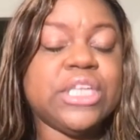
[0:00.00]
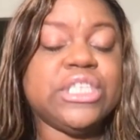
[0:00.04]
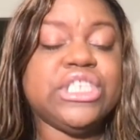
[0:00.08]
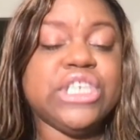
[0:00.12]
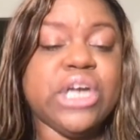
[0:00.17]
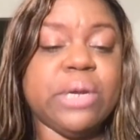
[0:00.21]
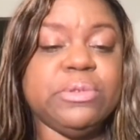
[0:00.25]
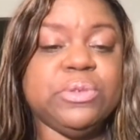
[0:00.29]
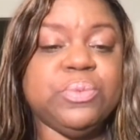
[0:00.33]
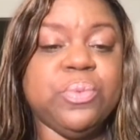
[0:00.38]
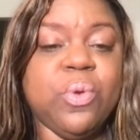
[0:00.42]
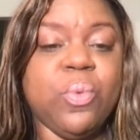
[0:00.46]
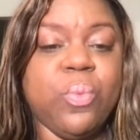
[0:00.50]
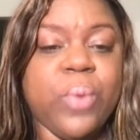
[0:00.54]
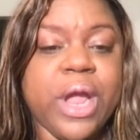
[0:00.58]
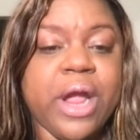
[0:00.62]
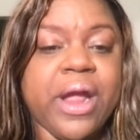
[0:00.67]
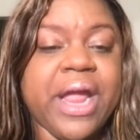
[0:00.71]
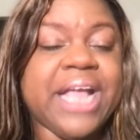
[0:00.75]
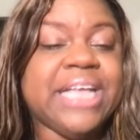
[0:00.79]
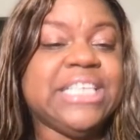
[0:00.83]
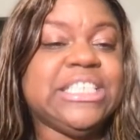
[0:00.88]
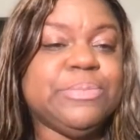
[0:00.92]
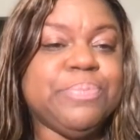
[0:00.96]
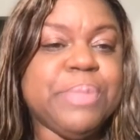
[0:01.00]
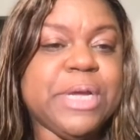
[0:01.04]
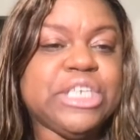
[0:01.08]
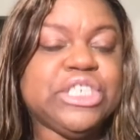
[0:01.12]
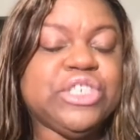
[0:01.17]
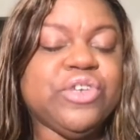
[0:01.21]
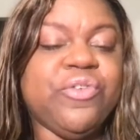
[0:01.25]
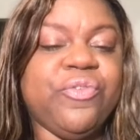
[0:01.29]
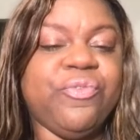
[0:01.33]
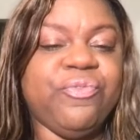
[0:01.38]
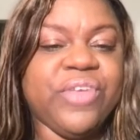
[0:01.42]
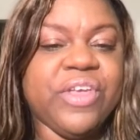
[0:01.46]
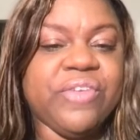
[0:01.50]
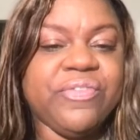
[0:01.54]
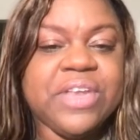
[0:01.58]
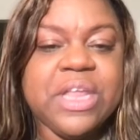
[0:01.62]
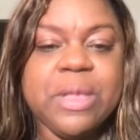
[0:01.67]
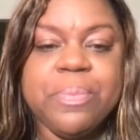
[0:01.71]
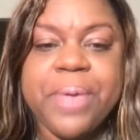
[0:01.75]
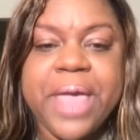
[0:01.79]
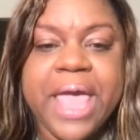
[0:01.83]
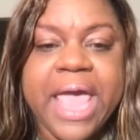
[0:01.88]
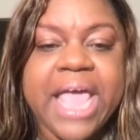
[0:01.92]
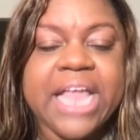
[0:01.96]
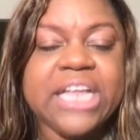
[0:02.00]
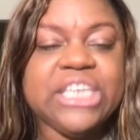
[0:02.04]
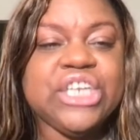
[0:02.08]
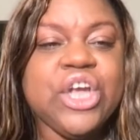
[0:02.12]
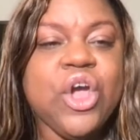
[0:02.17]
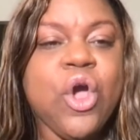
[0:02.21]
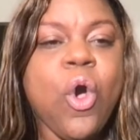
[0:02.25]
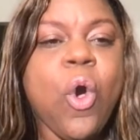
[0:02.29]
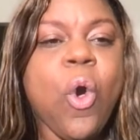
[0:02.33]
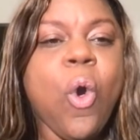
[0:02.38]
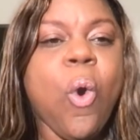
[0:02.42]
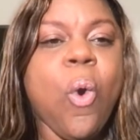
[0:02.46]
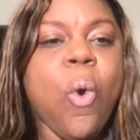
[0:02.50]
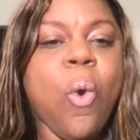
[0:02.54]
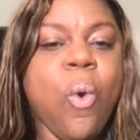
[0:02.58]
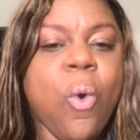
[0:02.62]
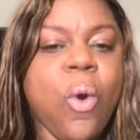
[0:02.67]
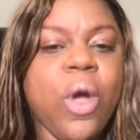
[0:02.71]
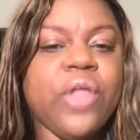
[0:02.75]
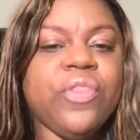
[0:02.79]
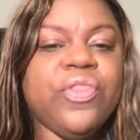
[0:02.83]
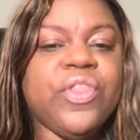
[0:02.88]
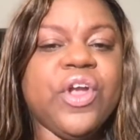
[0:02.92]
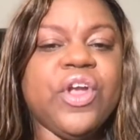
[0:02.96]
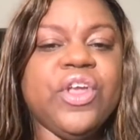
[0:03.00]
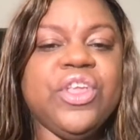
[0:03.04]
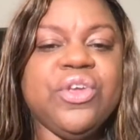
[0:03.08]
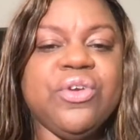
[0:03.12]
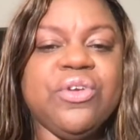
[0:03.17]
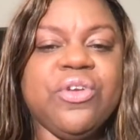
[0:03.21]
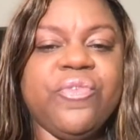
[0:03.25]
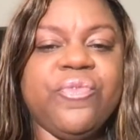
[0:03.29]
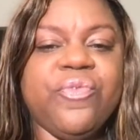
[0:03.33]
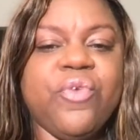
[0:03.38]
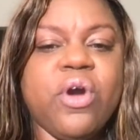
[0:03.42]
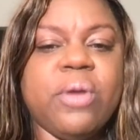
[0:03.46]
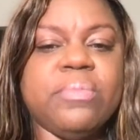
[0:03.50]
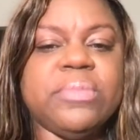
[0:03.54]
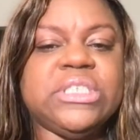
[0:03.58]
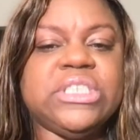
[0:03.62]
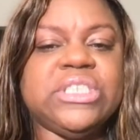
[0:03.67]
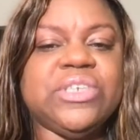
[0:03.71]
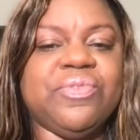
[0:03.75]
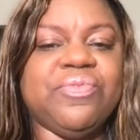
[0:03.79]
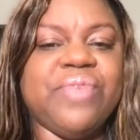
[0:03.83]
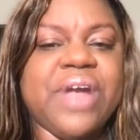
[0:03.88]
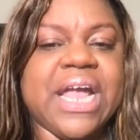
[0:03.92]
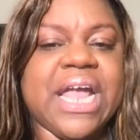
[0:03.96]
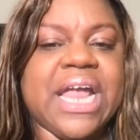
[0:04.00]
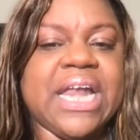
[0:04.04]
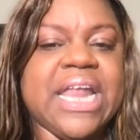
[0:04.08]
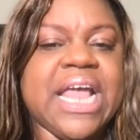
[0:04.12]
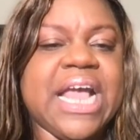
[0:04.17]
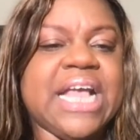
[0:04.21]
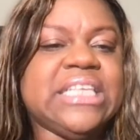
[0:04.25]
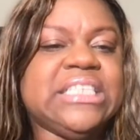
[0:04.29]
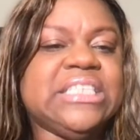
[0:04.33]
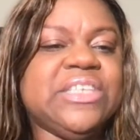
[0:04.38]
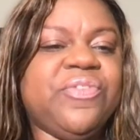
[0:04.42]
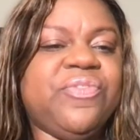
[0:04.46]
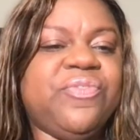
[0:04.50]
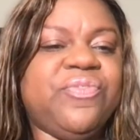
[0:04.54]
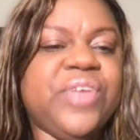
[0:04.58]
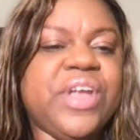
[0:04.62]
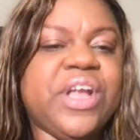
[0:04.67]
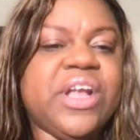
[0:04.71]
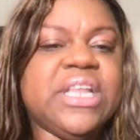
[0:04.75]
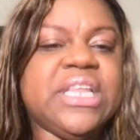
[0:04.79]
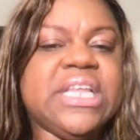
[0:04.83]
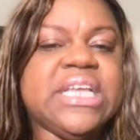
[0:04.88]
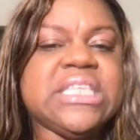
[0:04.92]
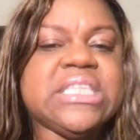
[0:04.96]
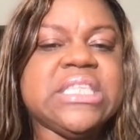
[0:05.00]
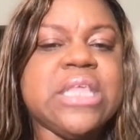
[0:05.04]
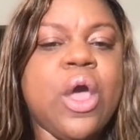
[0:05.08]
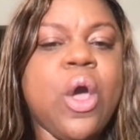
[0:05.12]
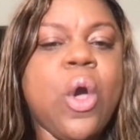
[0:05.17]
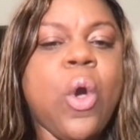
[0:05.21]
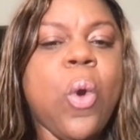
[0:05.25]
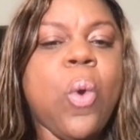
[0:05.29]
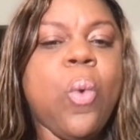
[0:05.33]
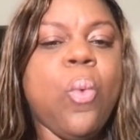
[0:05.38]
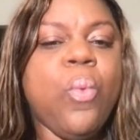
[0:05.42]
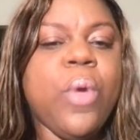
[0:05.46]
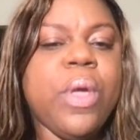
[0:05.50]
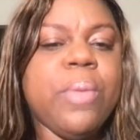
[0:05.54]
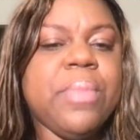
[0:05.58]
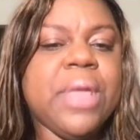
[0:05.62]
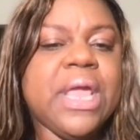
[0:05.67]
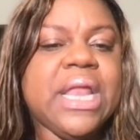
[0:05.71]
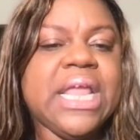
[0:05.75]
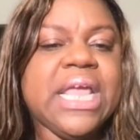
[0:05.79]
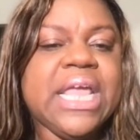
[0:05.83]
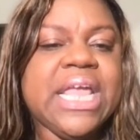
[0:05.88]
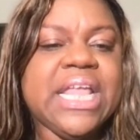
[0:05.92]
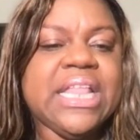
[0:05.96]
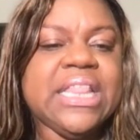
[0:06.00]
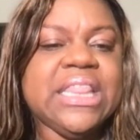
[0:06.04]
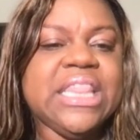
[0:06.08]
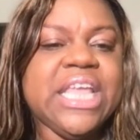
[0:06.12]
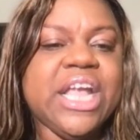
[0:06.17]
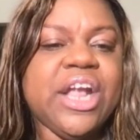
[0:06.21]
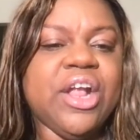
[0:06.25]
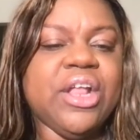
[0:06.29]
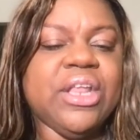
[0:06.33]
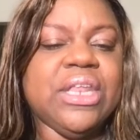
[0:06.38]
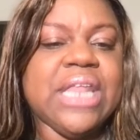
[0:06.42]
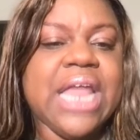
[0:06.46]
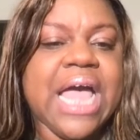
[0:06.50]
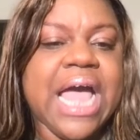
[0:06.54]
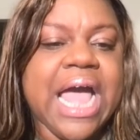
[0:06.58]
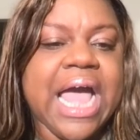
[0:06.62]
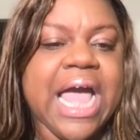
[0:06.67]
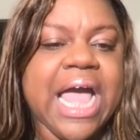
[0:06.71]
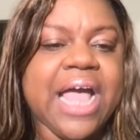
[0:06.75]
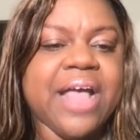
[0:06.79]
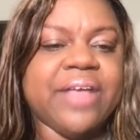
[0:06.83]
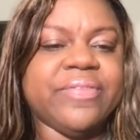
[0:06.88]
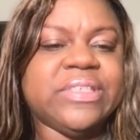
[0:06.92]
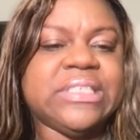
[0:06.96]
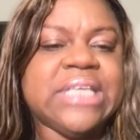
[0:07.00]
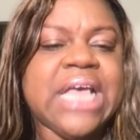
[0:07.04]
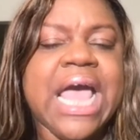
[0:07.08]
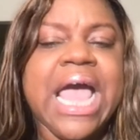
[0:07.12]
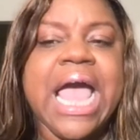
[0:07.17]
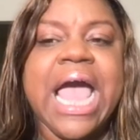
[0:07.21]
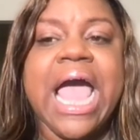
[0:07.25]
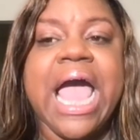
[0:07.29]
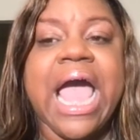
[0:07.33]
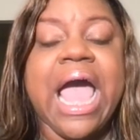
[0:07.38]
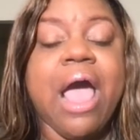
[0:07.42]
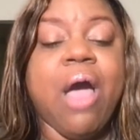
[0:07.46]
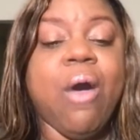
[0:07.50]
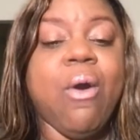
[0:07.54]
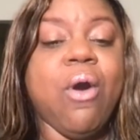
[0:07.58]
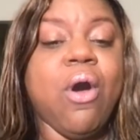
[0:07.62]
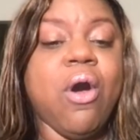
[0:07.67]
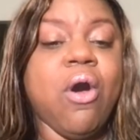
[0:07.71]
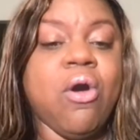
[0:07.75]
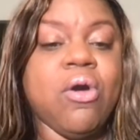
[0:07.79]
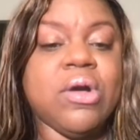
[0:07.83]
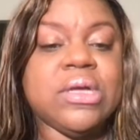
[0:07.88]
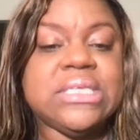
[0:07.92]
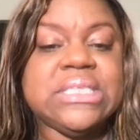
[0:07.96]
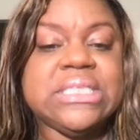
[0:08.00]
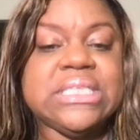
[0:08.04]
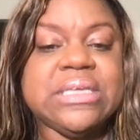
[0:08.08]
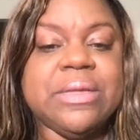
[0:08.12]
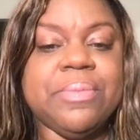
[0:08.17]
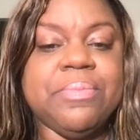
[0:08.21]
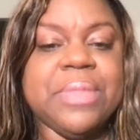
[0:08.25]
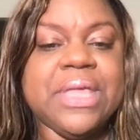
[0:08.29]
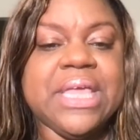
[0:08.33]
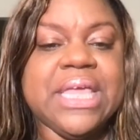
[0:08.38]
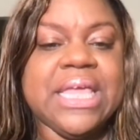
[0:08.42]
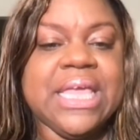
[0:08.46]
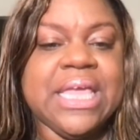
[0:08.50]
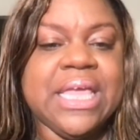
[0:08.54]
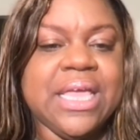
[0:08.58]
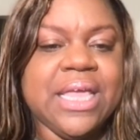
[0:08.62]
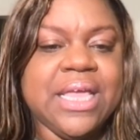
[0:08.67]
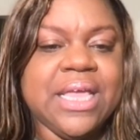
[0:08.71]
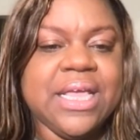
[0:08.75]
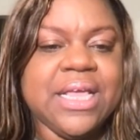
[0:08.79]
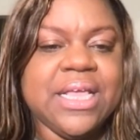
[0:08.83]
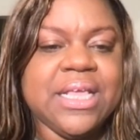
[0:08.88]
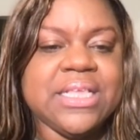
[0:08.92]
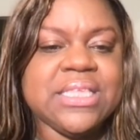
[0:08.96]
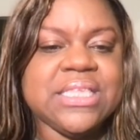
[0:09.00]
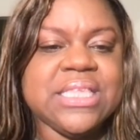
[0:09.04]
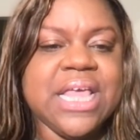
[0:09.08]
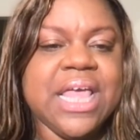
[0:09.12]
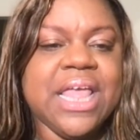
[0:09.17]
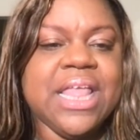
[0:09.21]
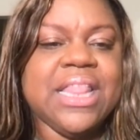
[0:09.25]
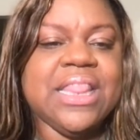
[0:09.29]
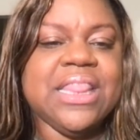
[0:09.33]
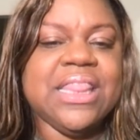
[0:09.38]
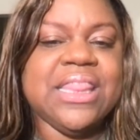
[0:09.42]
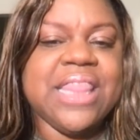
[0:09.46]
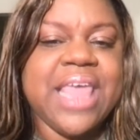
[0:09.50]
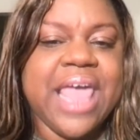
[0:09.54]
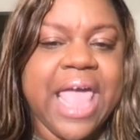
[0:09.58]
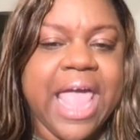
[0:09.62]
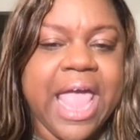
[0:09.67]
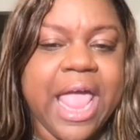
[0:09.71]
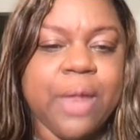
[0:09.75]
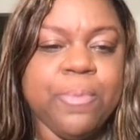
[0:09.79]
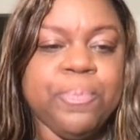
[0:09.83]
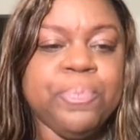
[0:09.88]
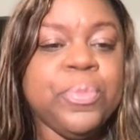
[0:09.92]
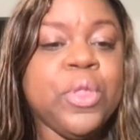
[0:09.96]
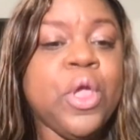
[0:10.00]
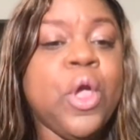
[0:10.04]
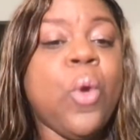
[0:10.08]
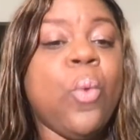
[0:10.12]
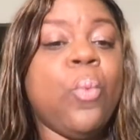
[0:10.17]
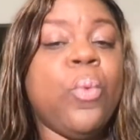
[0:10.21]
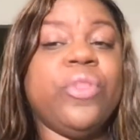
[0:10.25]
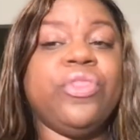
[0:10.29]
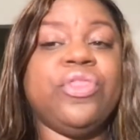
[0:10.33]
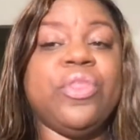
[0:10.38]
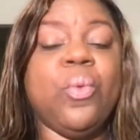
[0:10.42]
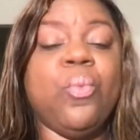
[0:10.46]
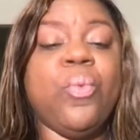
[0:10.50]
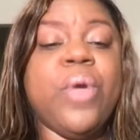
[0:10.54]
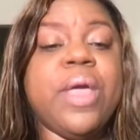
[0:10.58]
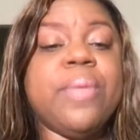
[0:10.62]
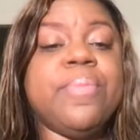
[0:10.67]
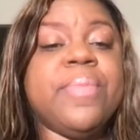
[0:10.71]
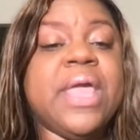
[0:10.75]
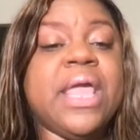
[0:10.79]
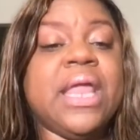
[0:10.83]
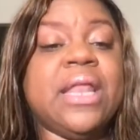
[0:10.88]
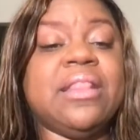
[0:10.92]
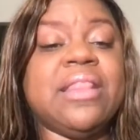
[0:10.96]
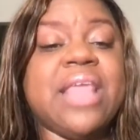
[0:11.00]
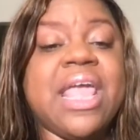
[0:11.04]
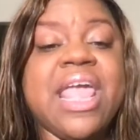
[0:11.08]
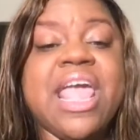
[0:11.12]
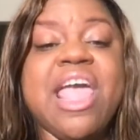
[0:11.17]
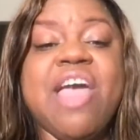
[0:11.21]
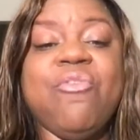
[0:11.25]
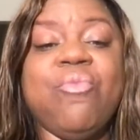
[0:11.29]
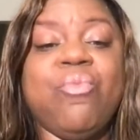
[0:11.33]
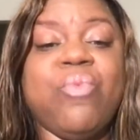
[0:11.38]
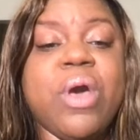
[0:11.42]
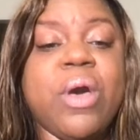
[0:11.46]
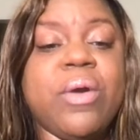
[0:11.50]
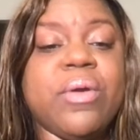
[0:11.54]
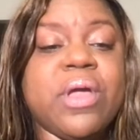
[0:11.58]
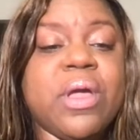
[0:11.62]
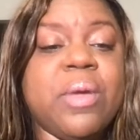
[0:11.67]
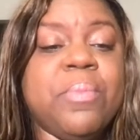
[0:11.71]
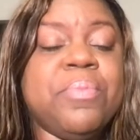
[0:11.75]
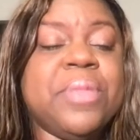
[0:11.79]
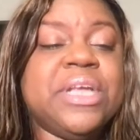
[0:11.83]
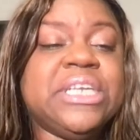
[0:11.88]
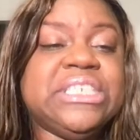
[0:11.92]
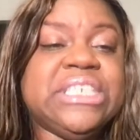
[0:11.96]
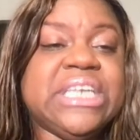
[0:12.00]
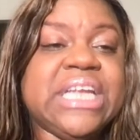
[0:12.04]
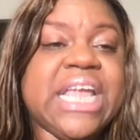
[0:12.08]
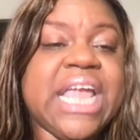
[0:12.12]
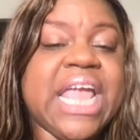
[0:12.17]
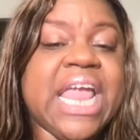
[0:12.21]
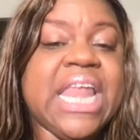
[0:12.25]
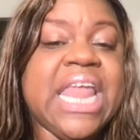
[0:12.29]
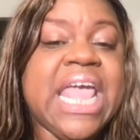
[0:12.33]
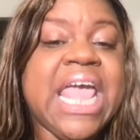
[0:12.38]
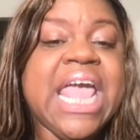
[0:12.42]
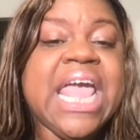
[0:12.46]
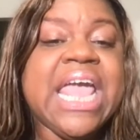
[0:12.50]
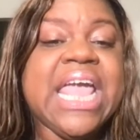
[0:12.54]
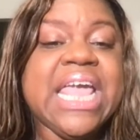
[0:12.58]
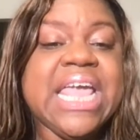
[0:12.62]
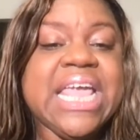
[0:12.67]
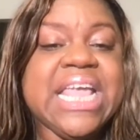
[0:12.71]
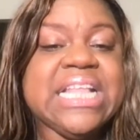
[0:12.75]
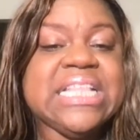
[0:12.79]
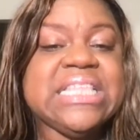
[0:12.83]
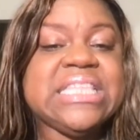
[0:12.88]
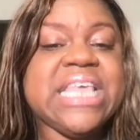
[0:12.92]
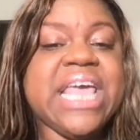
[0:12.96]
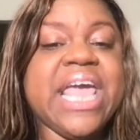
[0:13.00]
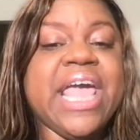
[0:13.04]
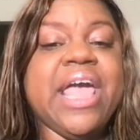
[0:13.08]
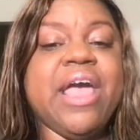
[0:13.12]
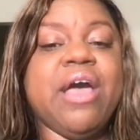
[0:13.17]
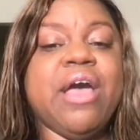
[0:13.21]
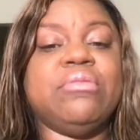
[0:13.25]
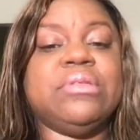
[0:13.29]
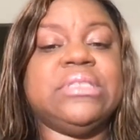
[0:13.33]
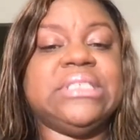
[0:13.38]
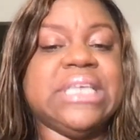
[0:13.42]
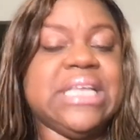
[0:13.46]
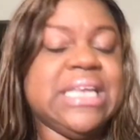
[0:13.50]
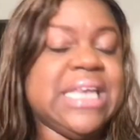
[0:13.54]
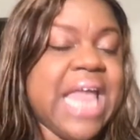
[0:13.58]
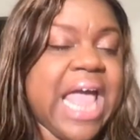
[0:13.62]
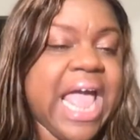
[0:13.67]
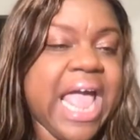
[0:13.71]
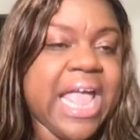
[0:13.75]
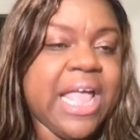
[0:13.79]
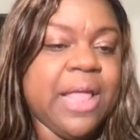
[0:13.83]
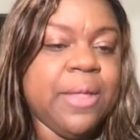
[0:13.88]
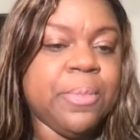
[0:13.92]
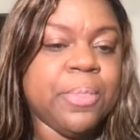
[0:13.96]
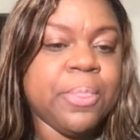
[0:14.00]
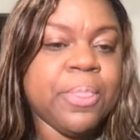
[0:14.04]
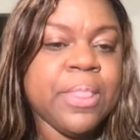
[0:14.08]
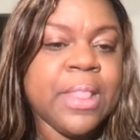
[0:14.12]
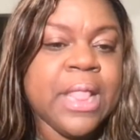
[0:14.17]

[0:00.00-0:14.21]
Terps will wear a special 50 patch on their uniforms to recognize the fearless women in their lives. How awesome is that? With the women, they have welcomed Michigan in town tonight